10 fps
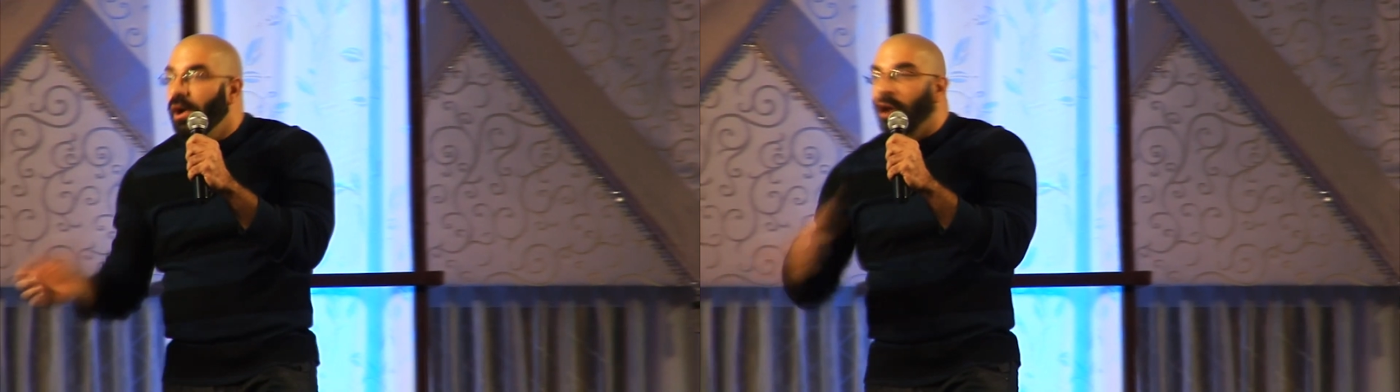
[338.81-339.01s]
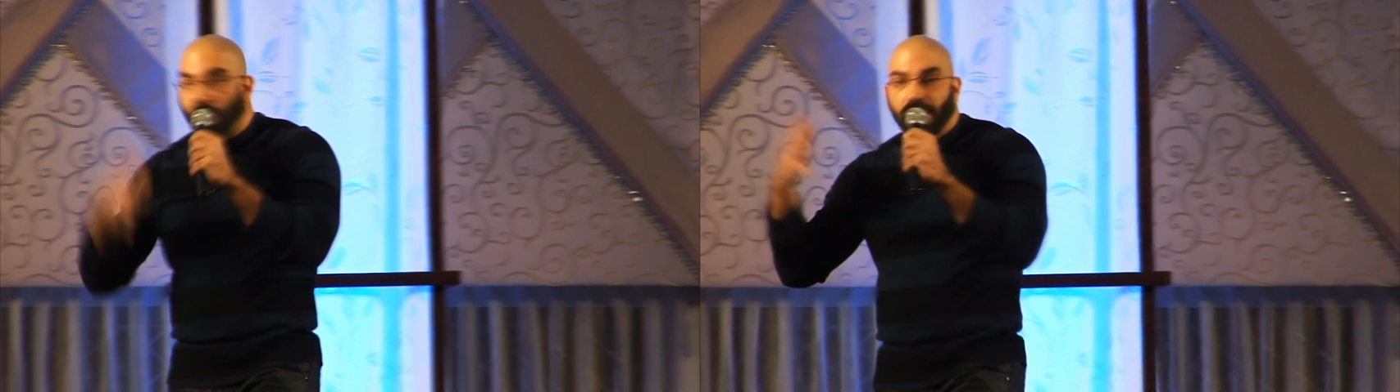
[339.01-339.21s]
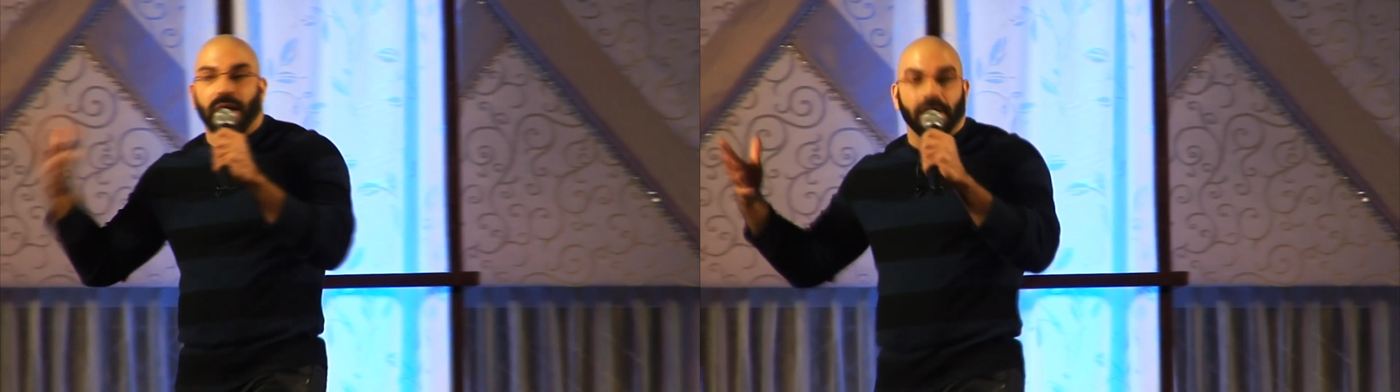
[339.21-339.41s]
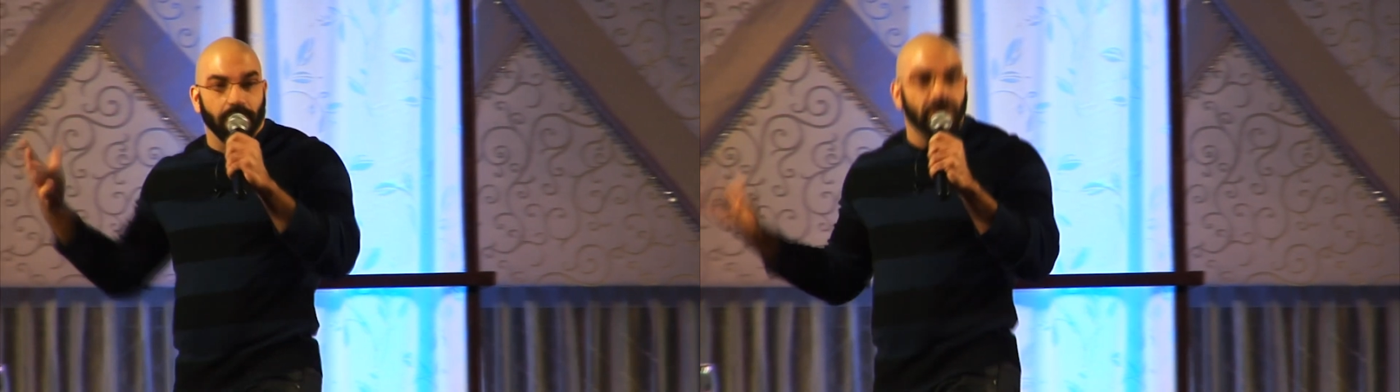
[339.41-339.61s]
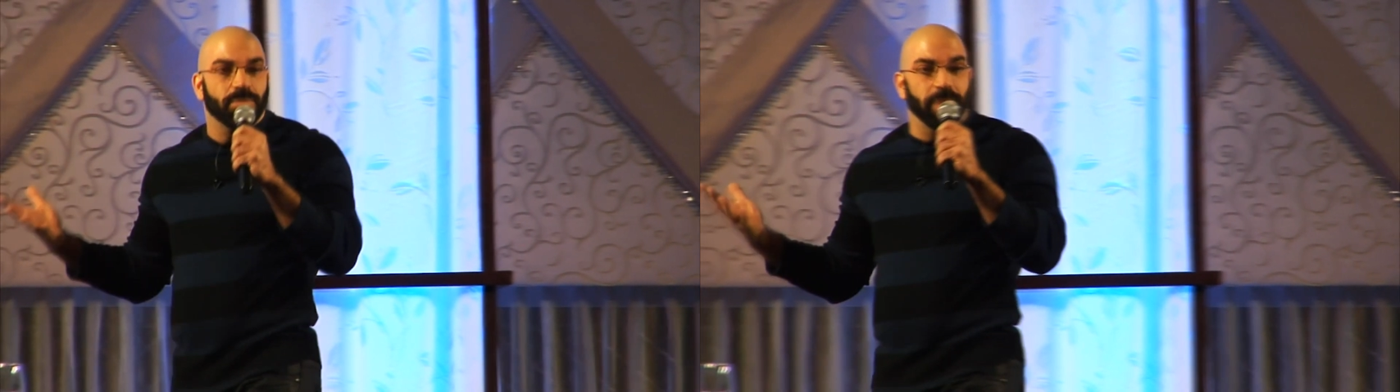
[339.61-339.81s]
life, only
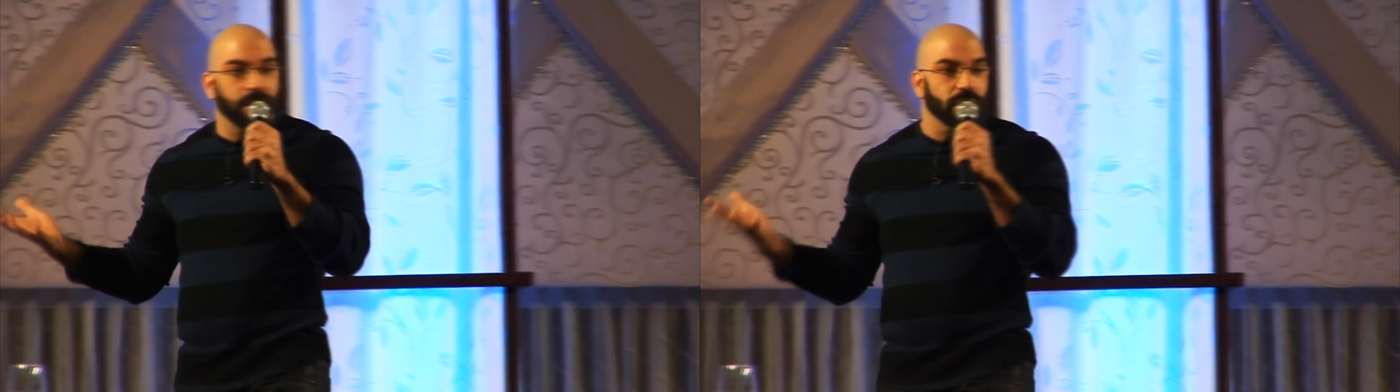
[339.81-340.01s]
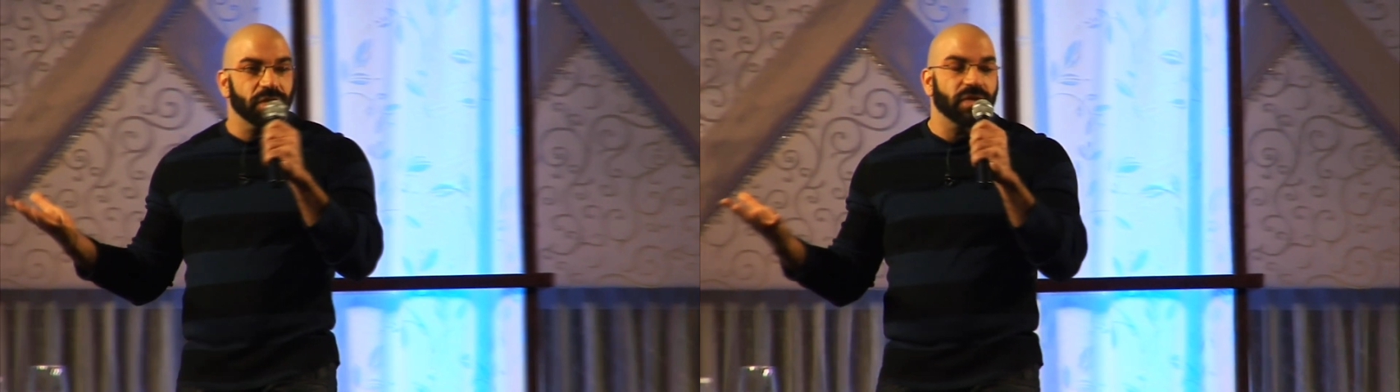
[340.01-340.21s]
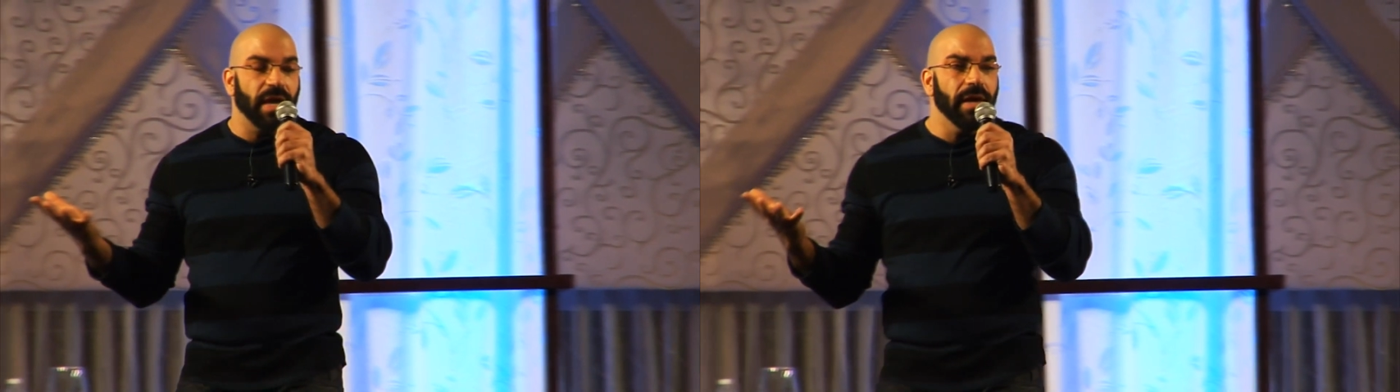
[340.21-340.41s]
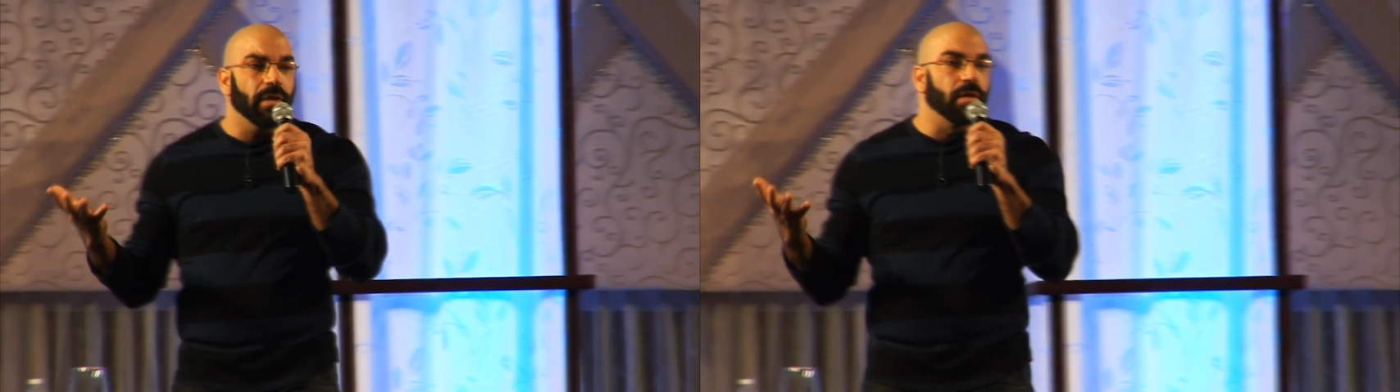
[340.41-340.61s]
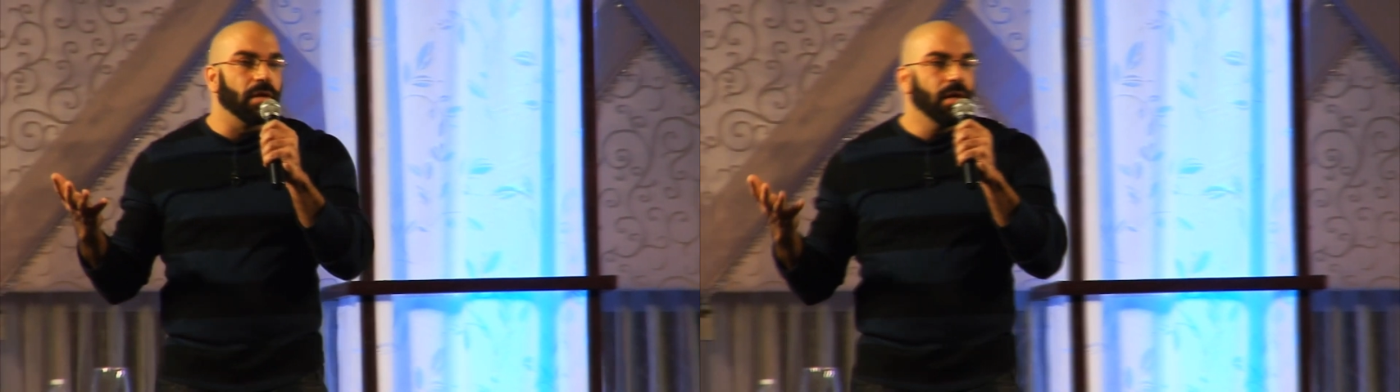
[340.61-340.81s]
on a much bigger
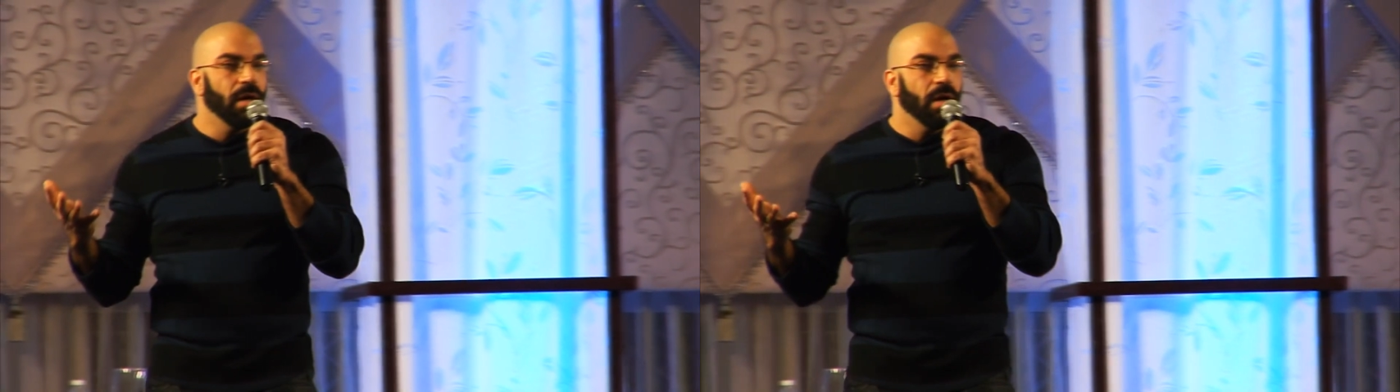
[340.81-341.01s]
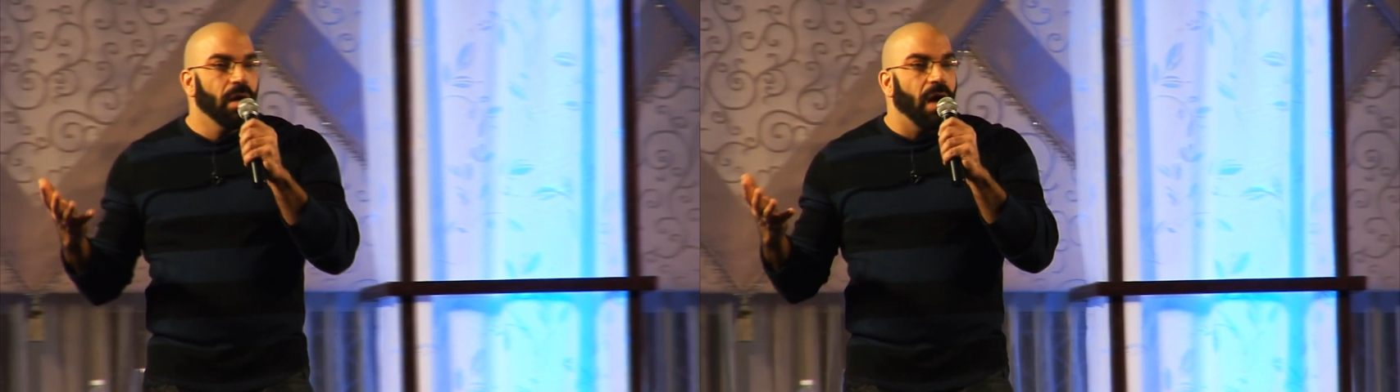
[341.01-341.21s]
scale.